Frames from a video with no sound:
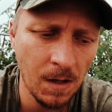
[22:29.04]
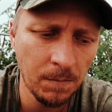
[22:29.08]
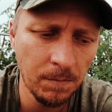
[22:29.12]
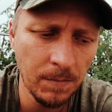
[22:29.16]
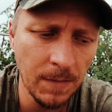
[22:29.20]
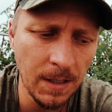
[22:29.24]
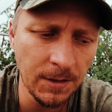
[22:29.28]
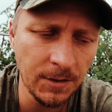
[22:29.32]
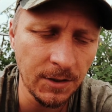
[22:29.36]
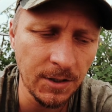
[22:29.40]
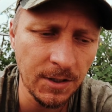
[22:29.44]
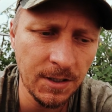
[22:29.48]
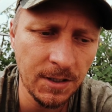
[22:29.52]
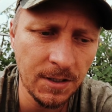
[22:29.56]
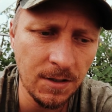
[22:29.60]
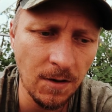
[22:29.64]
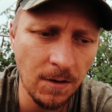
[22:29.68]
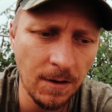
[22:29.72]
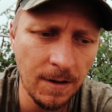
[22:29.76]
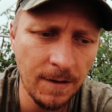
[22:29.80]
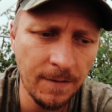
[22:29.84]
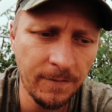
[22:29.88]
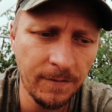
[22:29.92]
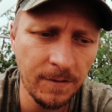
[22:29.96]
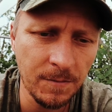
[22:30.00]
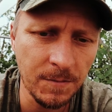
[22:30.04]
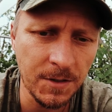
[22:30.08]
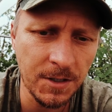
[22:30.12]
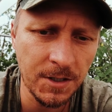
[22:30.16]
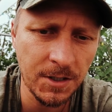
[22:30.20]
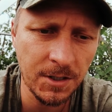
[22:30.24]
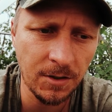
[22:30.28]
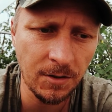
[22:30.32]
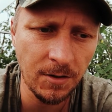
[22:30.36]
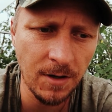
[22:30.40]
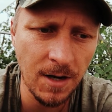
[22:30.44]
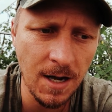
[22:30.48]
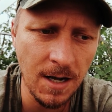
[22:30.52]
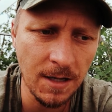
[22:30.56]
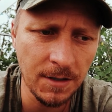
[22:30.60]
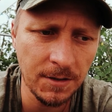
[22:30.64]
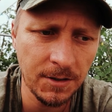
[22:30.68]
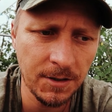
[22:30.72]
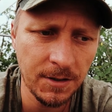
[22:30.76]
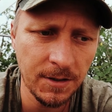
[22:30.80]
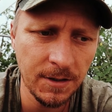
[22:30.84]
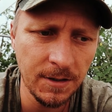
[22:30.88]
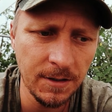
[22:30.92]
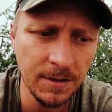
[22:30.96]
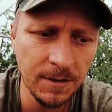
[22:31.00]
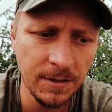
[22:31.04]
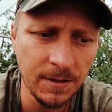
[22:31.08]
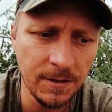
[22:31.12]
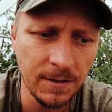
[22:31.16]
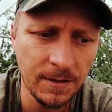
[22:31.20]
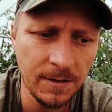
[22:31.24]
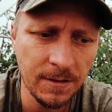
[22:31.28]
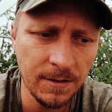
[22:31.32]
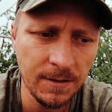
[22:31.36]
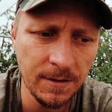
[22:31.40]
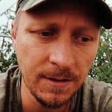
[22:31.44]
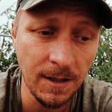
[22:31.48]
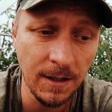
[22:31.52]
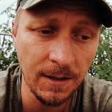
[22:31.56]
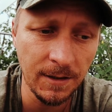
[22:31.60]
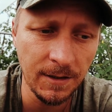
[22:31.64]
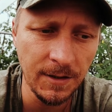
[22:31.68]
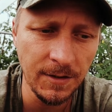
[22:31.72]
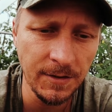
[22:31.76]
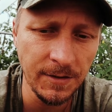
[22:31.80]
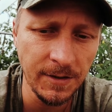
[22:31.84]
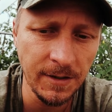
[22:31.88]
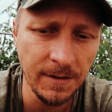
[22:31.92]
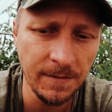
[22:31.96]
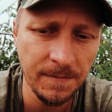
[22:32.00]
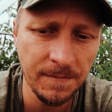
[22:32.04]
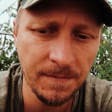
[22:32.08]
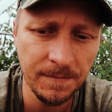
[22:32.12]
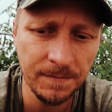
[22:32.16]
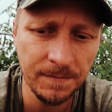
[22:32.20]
man, just starting from scratch is not easy.